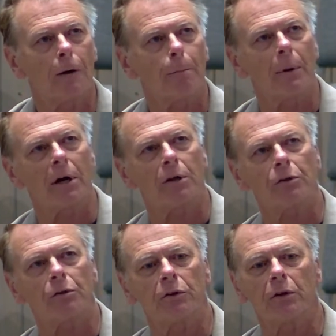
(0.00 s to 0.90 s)
But
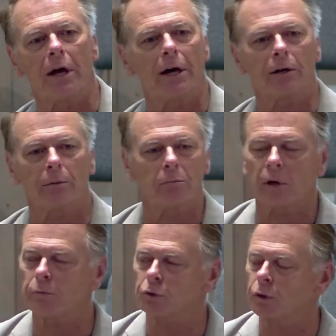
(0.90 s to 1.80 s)
other than that, I'm,
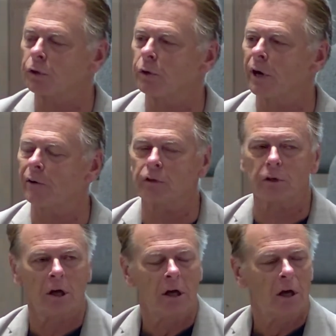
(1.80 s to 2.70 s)
I'm sure you haven't.
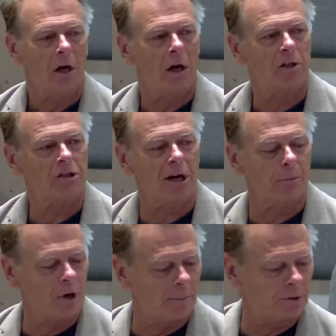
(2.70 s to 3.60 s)
Uh, town
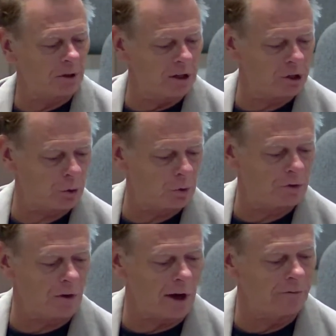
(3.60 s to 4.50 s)
population was
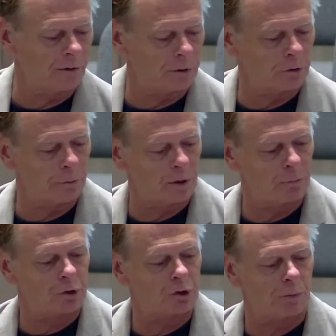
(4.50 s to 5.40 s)
500.
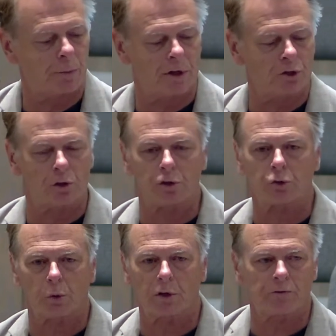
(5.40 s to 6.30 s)
Membership of my
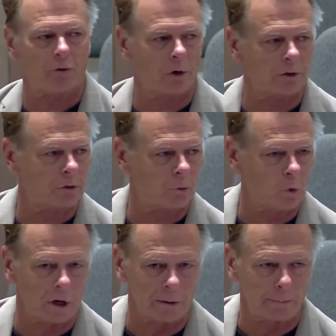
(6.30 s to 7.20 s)
church was 401.